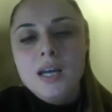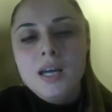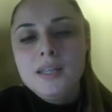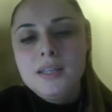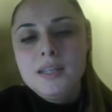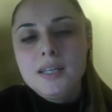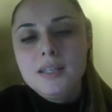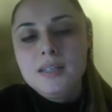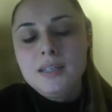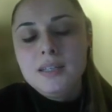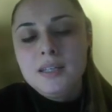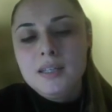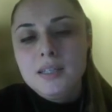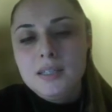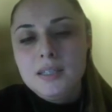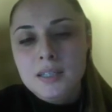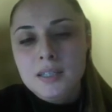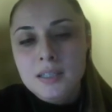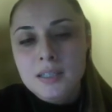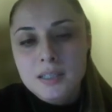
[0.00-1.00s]
And
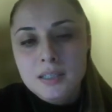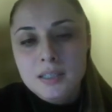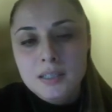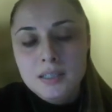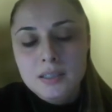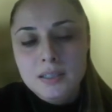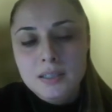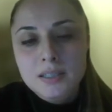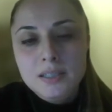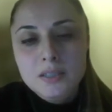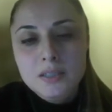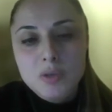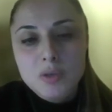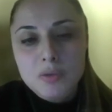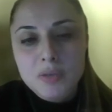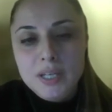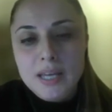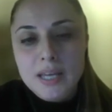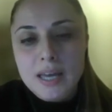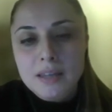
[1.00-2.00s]
then this is
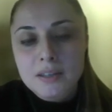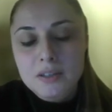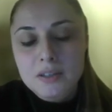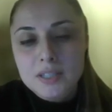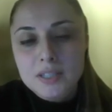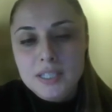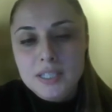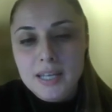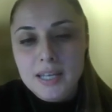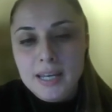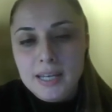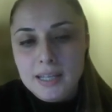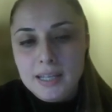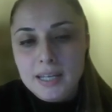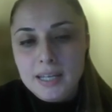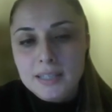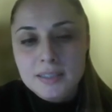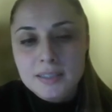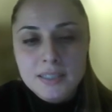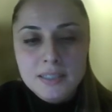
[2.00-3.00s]
what we get using ALS.